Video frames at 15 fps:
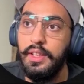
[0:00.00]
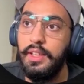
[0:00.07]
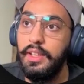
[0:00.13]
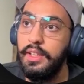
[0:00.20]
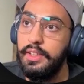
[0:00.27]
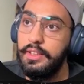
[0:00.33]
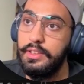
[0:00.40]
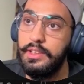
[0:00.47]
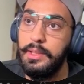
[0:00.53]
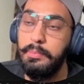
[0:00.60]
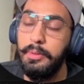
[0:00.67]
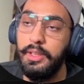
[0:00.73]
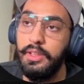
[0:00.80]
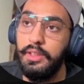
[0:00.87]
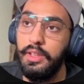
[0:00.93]

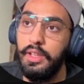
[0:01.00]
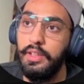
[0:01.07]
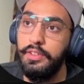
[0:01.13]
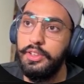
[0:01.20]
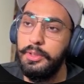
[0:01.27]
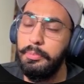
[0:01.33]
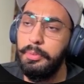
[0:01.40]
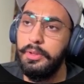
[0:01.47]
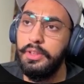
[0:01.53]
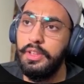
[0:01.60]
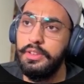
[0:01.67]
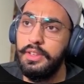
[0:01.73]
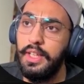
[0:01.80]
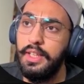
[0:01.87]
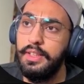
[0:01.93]
recipient
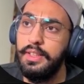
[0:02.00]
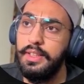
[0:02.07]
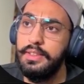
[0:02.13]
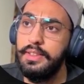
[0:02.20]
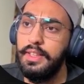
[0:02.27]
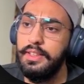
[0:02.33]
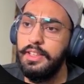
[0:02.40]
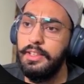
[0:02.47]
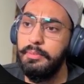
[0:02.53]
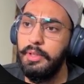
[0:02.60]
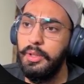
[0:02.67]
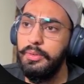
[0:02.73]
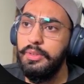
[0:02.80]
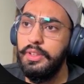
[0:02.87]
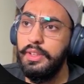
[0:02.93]
address and the
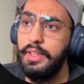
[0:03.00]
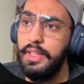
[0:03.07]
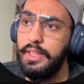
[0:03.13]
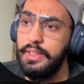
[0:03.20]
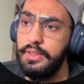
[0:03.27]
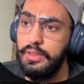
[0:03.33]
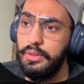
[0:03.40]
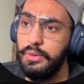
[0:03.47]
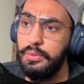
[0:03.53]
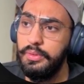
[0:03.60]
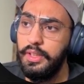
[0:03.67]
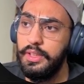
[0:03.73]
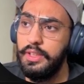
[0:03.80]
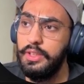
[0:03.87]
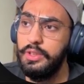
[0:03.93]
amount, right? So
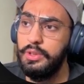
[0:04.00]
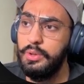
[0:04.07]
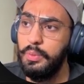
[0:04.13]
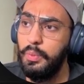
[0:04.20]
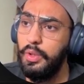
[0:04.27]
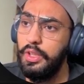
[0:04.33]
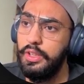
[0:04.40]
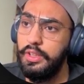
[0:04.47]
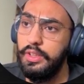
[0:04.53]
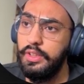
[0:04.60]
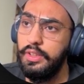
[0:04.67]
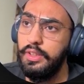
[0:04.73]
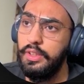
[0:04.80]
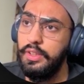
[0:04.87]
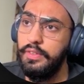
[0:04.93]
that is what
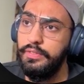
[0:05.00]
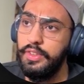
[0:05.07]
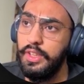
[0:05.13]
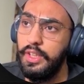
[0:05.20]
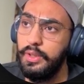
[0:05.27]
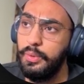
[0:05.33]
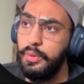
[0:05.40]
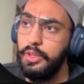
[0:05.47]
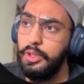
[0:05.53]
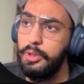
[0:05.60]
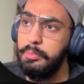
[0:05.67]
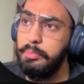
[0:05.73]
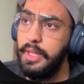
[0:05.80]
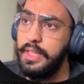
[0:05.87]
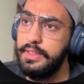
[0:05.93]
we are going
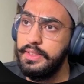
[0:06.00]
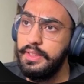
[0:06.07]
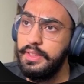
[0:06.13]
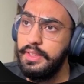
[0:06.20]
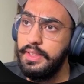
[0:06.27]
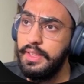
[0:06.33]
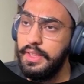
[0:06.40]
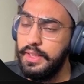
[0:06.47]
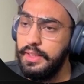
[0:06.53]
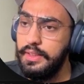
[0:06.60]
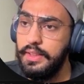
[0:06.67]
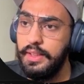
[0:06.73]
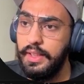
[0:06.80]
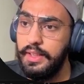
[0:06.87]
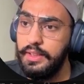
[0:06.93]
to pass in here,
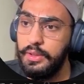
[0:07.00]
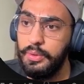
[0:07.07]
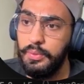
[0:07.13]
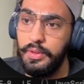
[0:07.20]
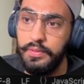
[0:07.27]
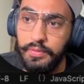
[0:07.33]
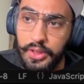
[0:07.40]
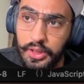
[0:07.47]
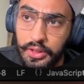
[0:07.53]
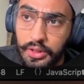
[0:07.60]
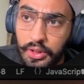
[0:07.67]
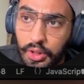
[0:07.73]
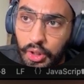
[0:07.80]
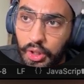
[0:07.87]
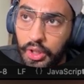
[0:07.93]
right? So when we
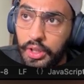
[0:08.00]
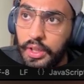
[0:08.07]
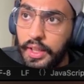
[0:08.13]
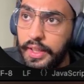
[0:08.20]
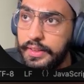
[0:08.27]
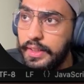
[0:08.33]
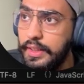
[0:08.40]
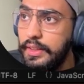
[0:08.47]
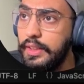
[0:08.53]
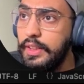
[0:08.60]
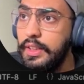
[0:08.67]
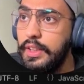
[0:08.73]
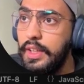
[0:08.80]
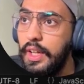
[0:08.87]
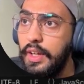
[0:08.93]

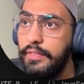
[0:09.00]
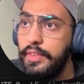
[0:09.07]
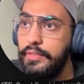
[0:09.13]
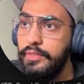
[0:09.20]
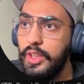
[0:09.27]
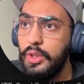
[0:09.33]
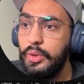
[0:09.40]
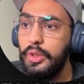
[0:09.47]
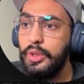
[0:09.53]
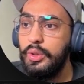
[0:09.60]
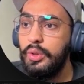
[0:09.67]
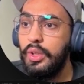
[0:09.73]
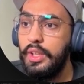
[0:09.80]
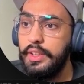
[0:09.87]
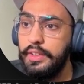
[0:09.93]
are going
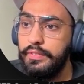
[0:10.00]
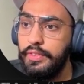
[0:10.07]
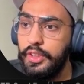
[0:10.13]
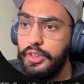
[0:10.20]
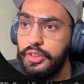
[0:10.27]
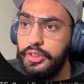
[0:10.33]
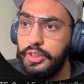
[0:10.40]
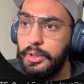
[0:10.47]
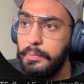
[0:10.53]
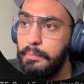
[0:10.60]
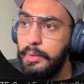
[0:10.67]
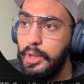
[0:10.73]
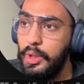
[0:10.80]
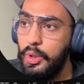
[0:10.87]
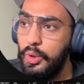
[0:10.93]
to call that function
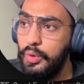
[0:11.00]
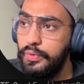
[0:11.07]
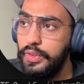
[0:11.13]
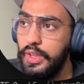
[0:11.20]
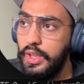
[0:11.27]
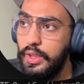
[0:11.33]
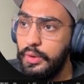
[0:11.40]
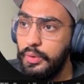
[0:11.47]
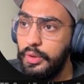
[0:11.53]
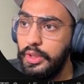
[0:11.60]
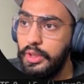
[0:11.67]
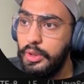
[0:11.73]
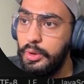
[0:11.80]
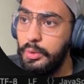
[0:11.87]
below, we are going